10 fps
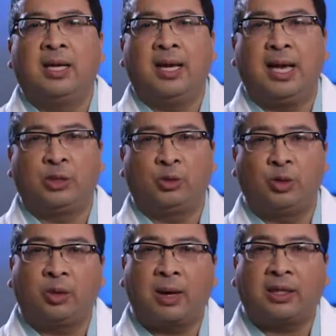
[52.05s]
As you
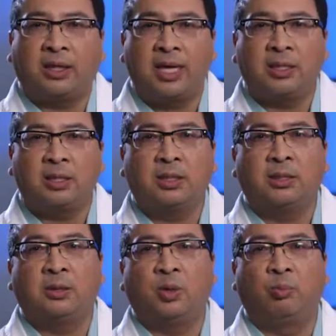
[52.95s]
do the right things
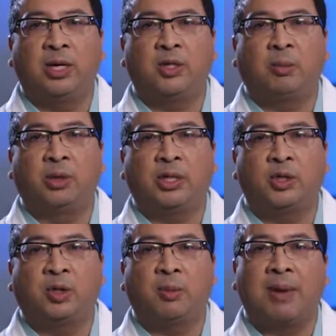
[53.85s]
to bring your blood
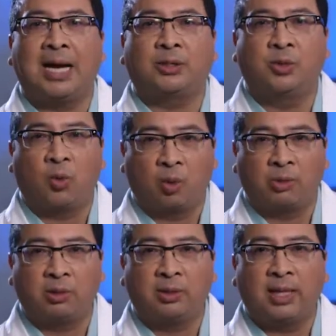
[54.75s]
sugar back to
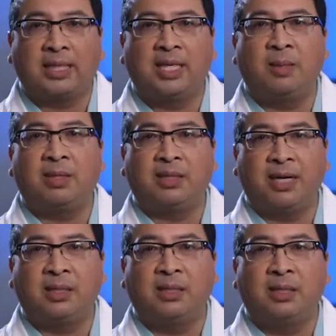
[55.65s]
normal and keep it
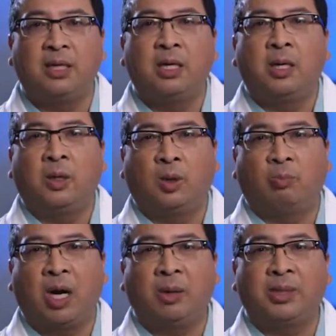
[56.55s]
there, your
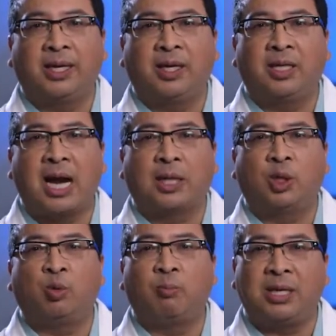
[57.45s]
primary care
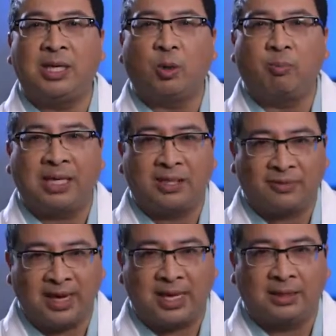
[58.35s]
doctor will be your
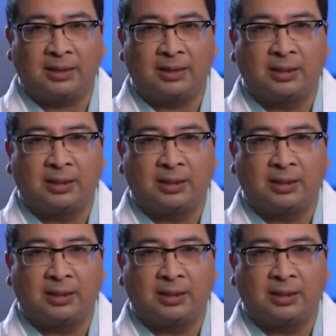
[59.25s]
biggest fan.